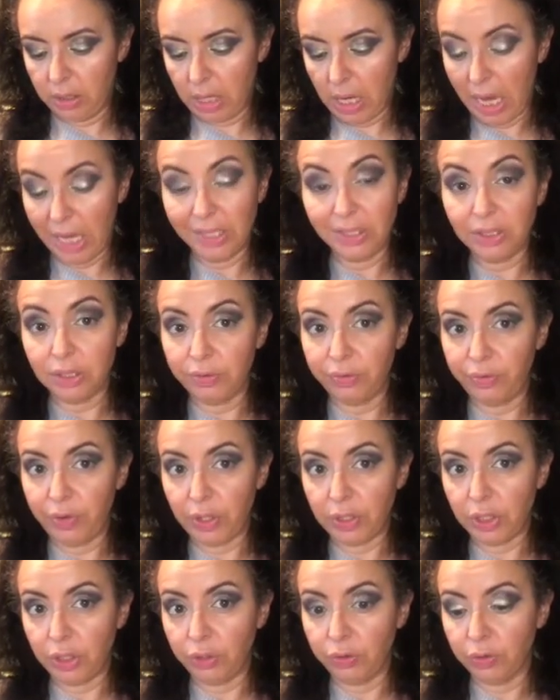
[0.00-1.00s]
under
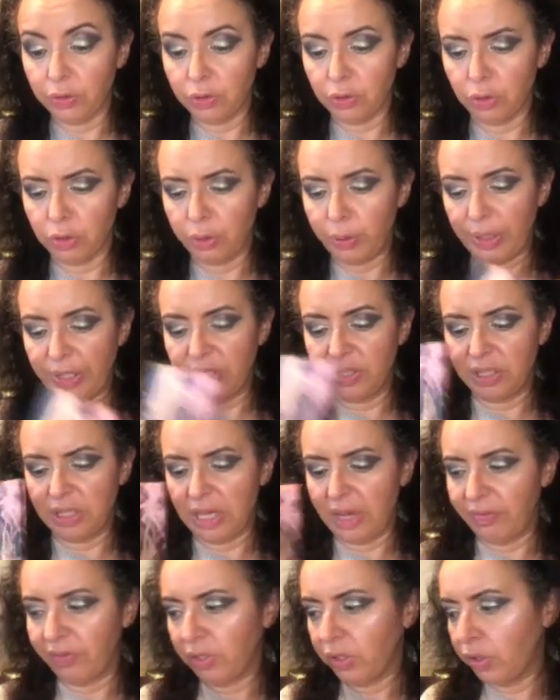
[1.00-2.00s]
30 euros, so
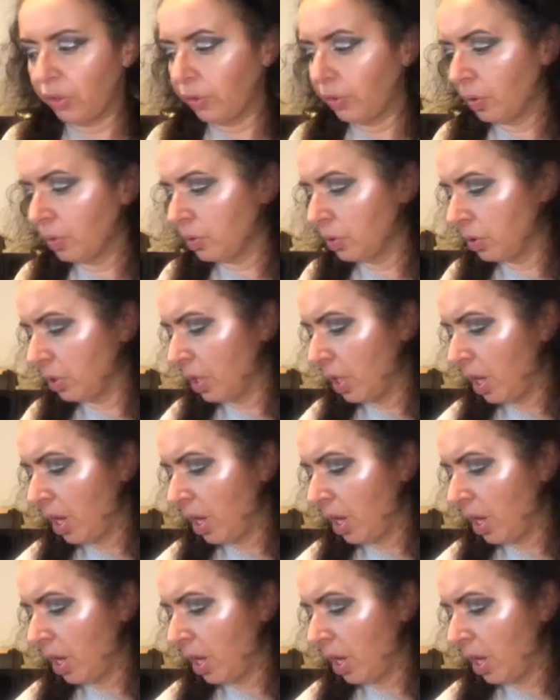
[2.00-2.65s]
27 euros.